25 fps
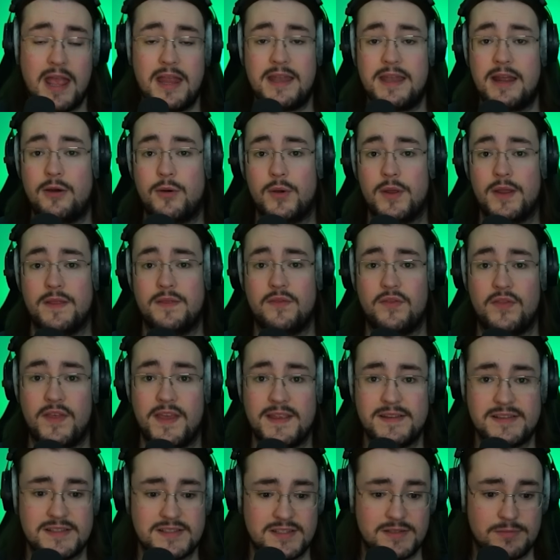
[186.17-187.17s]
Now, in
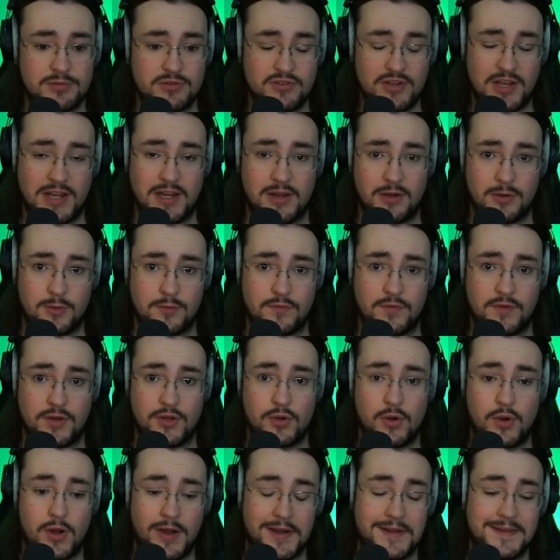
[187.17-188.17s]
this particular
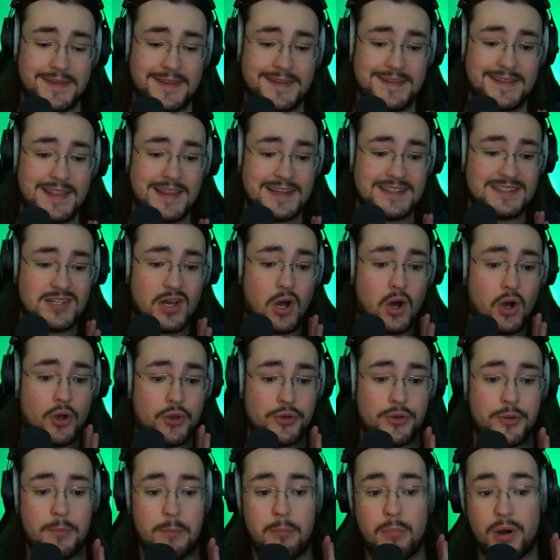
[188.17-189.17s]
video, I did this
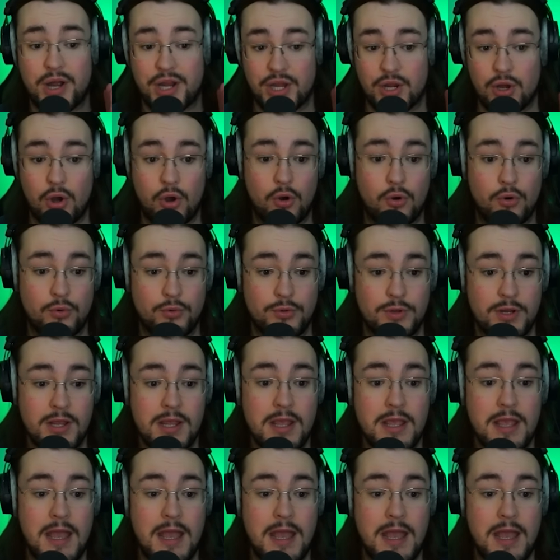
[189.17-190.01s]
on my own,